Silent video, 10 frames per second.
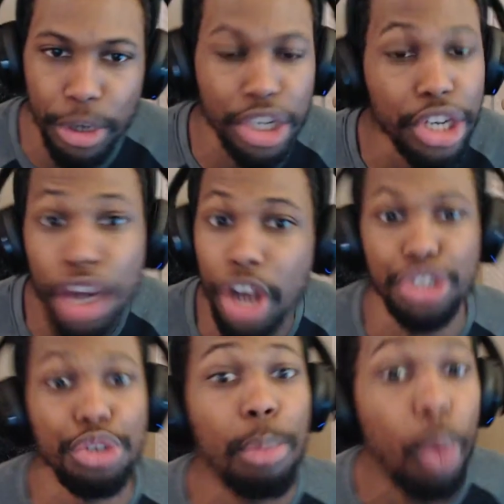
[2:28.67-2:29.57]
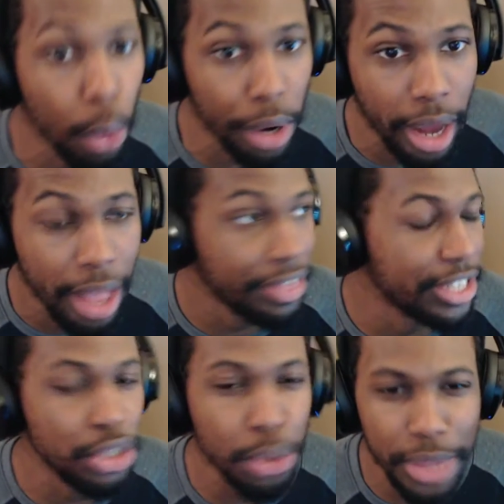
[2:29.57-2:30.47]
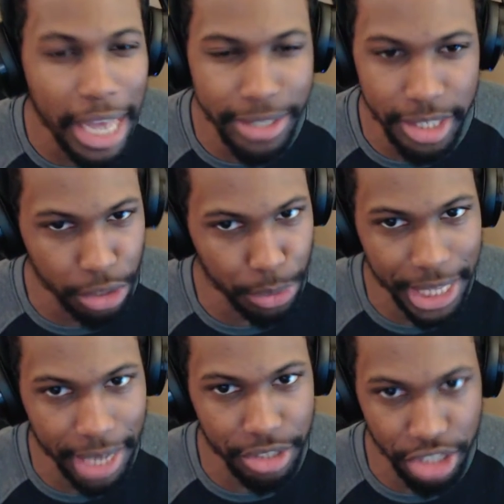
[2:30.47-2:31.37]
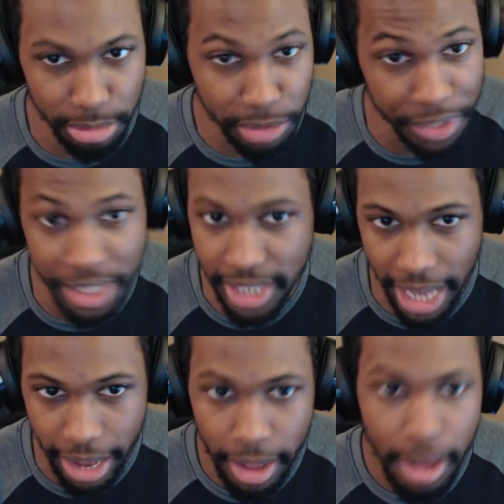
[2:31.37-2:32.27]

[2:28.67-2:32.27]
Shouldn't cost you more than 2,000 to 3,000 gems for this deck,